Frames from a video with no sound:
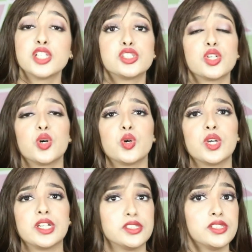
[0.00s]
So
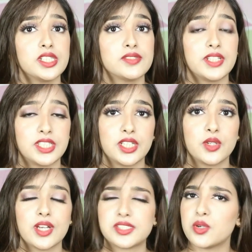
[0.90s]
in today's
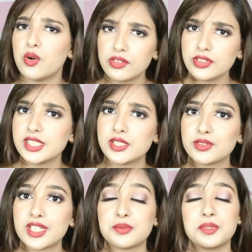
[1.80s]
video, as you already
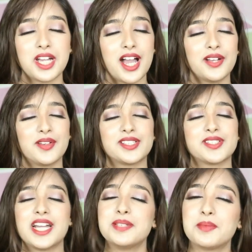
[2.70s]
know, that we are going to
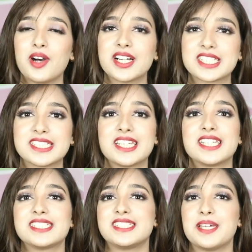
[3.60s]
unbox
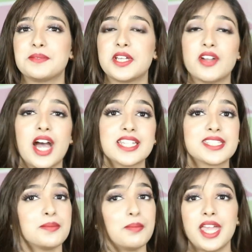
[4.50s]
some
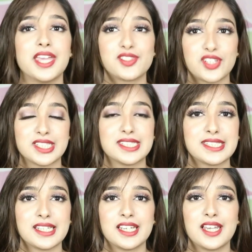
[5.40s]
Daraz
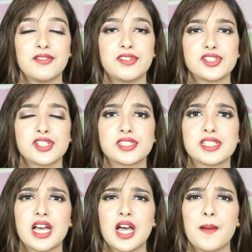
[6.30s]
packages, which is
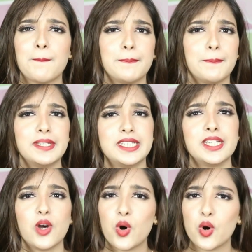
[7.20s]
a mini
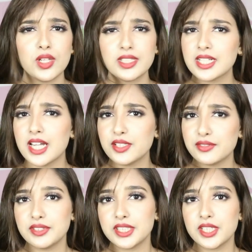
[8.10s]
haul kind
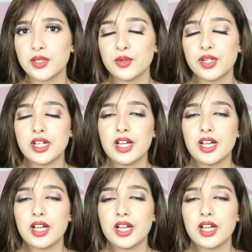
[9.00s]
of video.